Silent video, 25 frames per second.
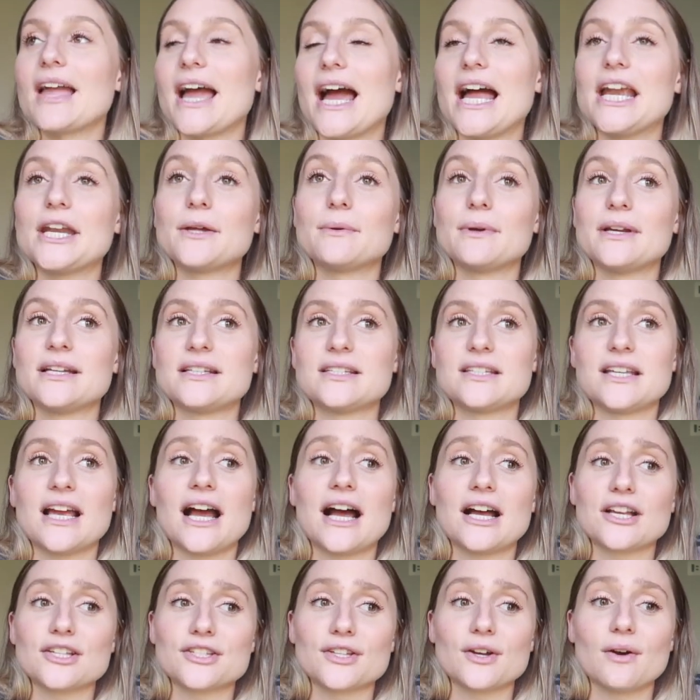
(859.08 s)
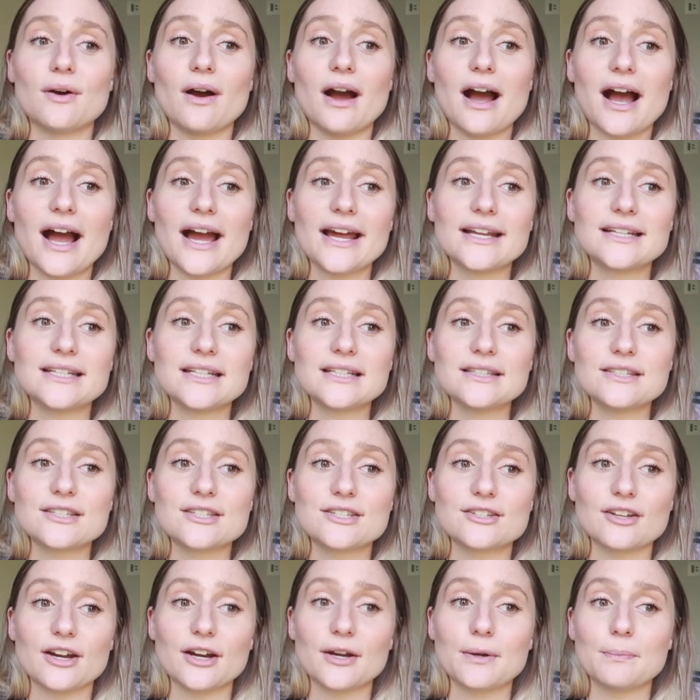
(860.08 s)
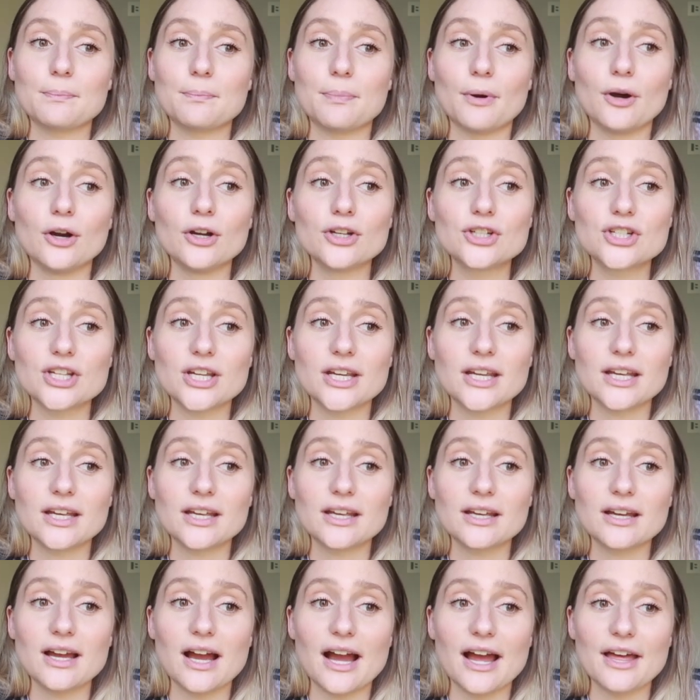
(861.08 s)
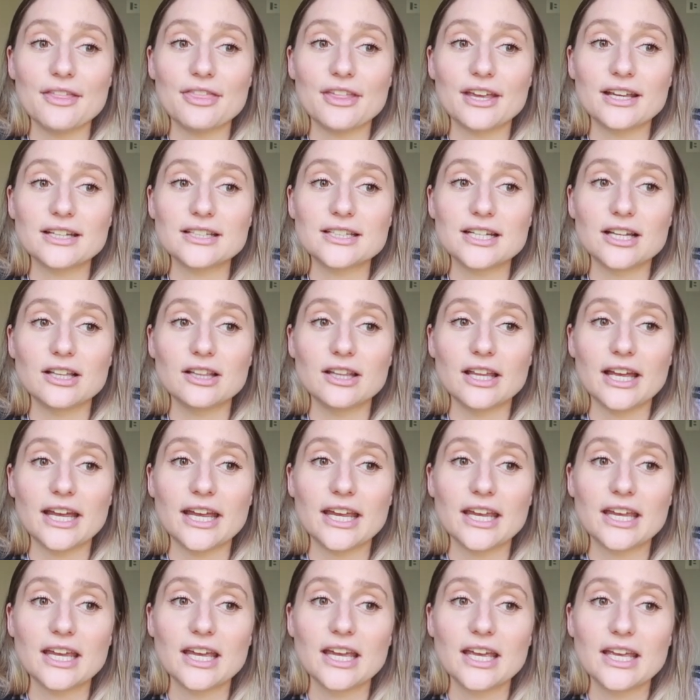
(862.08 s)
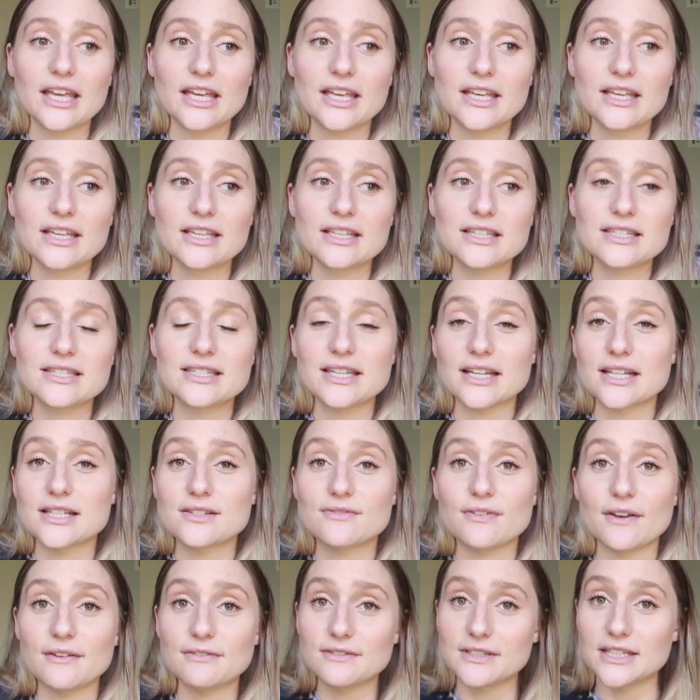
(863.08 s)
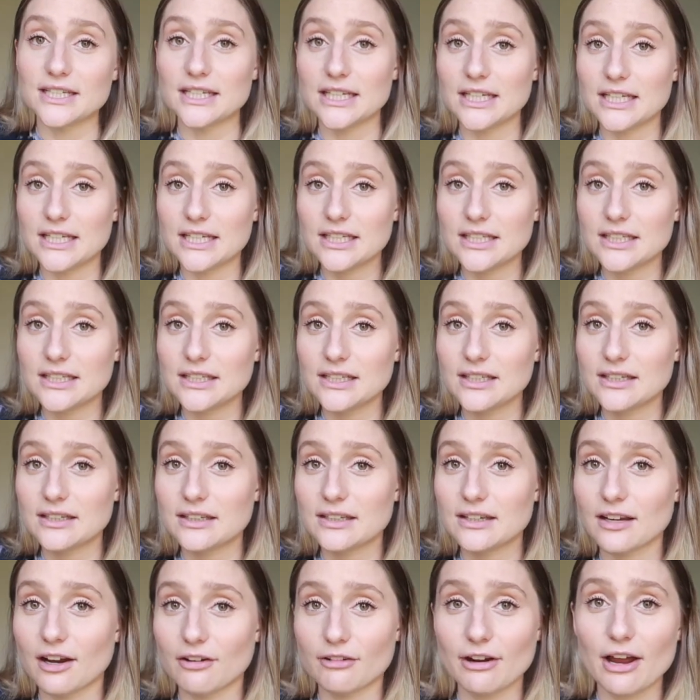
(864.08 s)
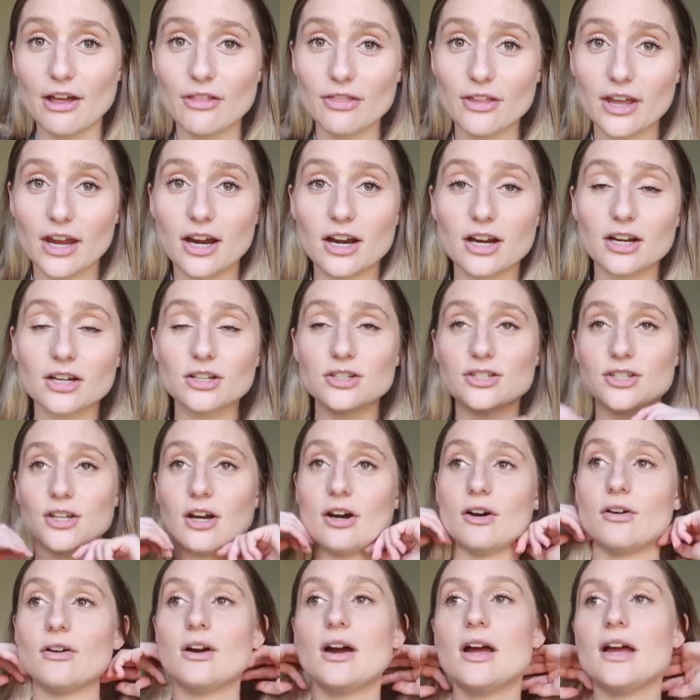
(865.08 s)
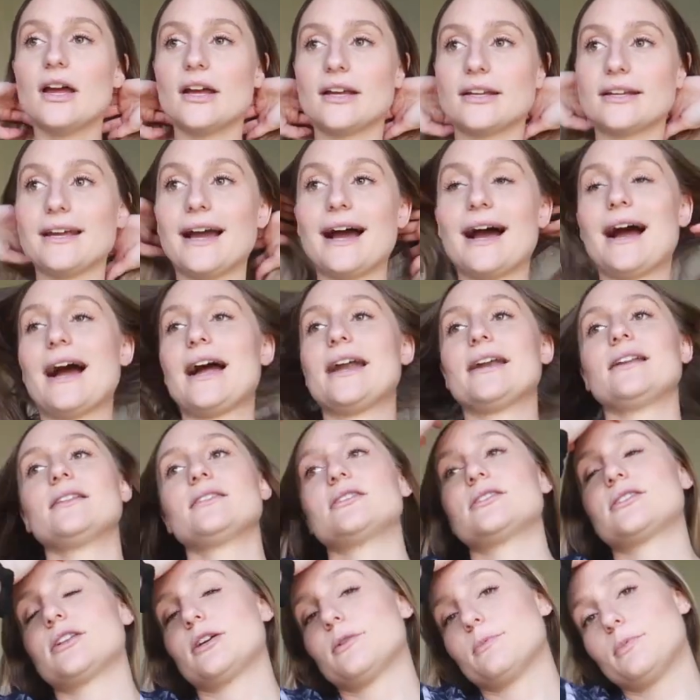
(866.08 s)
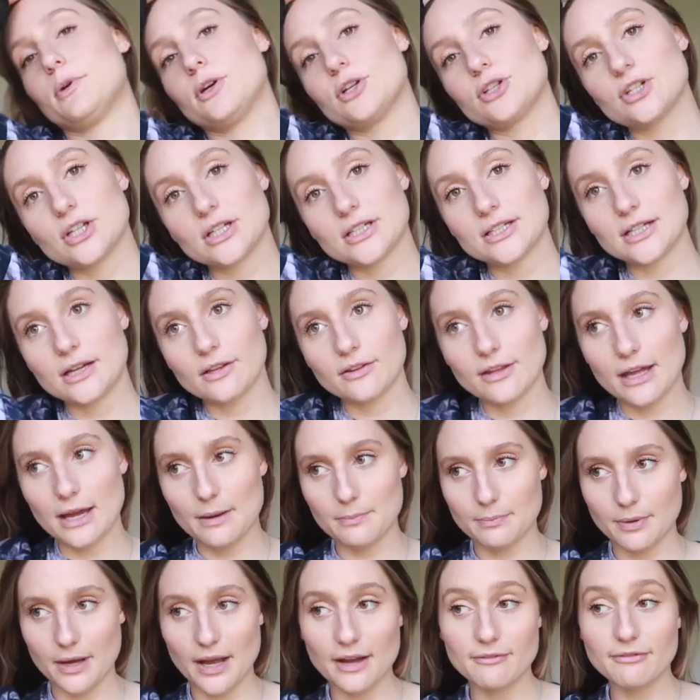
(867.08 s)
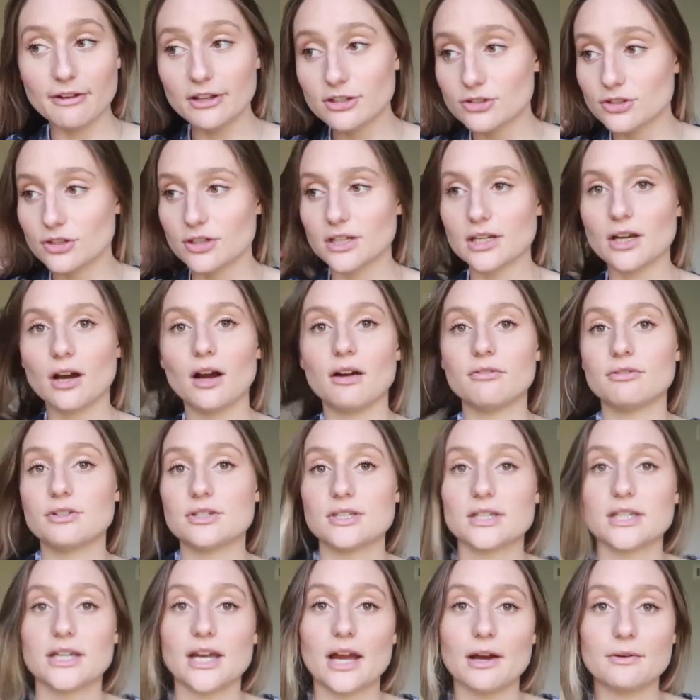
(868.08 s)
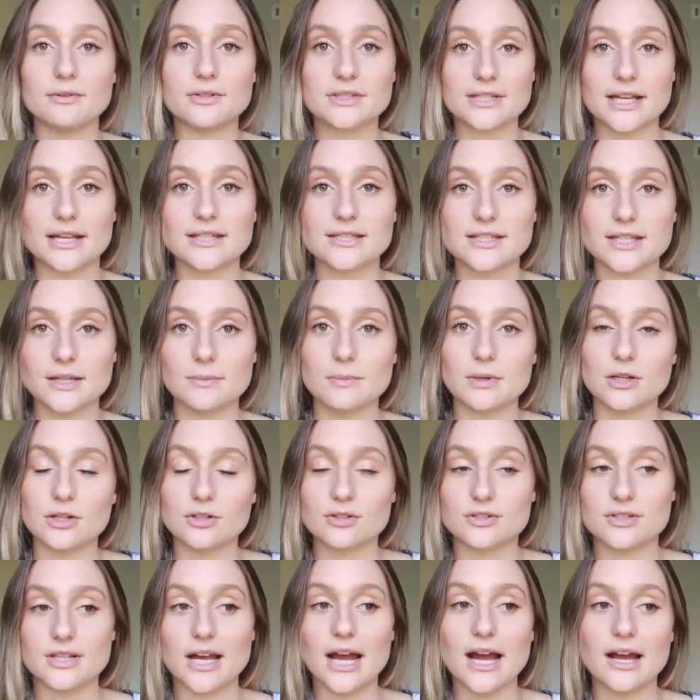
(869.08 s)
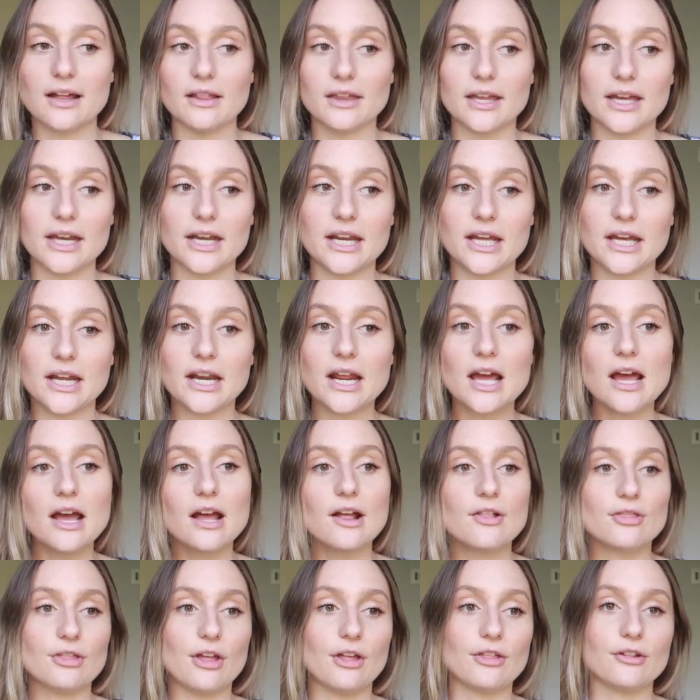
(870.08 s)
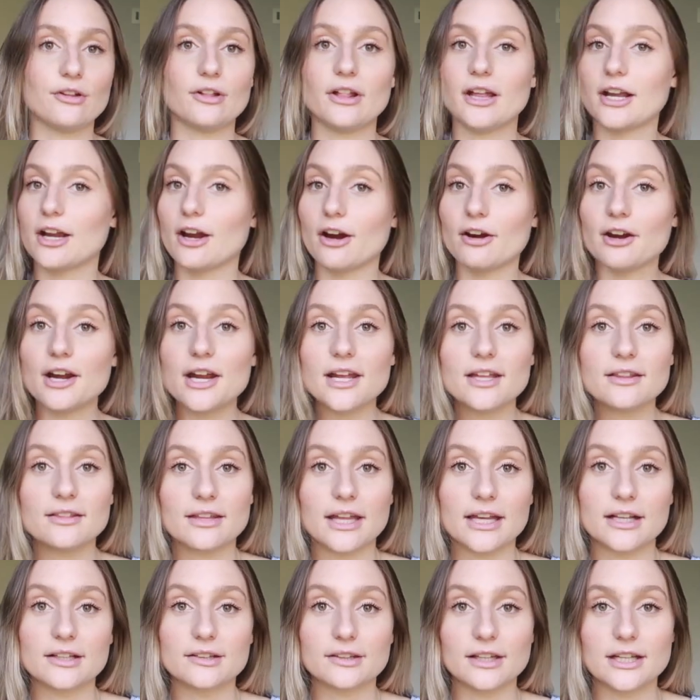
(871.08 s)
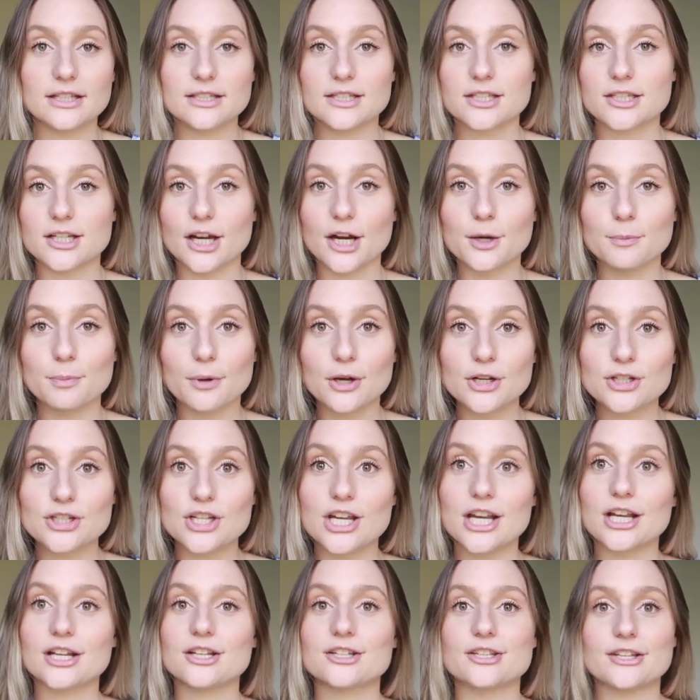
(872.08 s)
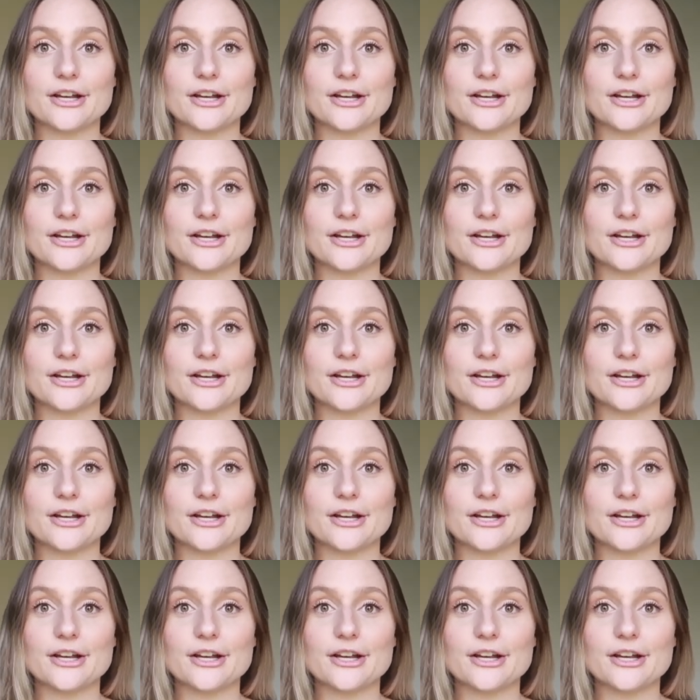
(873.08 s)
Anyways, yeah, so I didn't start pushing, I think, till like 6:15, around there. So yeah, I didn't start pushing till then, but eventually, obviously, I was 10 centimeters dilated. Then they're like, all right, like let's start pushing.